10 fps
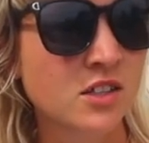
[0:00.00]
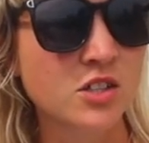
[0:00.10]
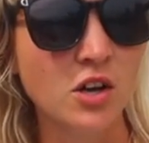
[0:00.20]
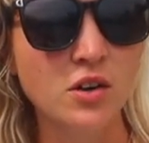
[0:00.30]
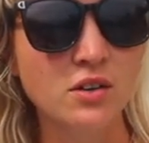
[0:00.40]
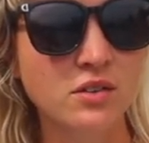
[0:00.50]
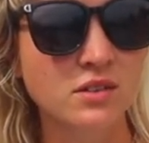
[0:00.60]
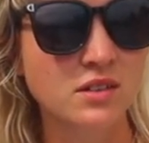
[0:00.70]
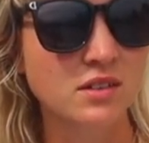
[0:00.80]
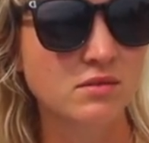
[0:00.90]
I don't so, know.
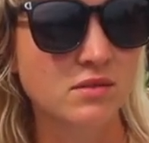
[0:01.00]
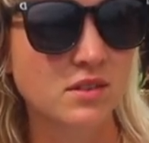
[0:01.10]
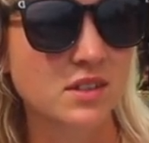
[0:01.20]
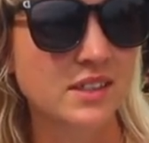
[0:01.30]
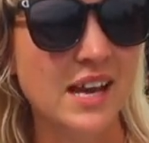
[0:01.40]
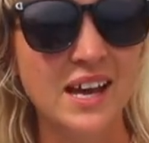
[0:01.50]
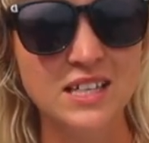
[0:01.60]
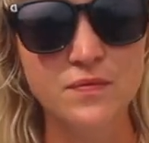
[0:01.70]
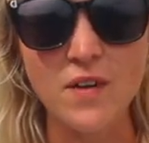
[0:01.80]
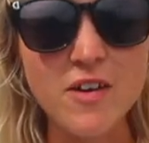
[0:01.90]
I'm confused. Yeah,
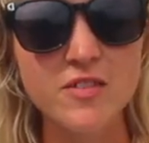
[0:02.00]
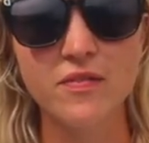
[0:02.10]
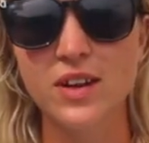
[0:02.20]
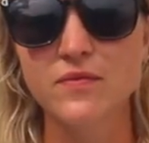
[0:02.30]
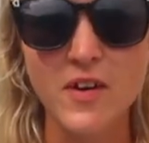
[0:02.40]
very nice, though.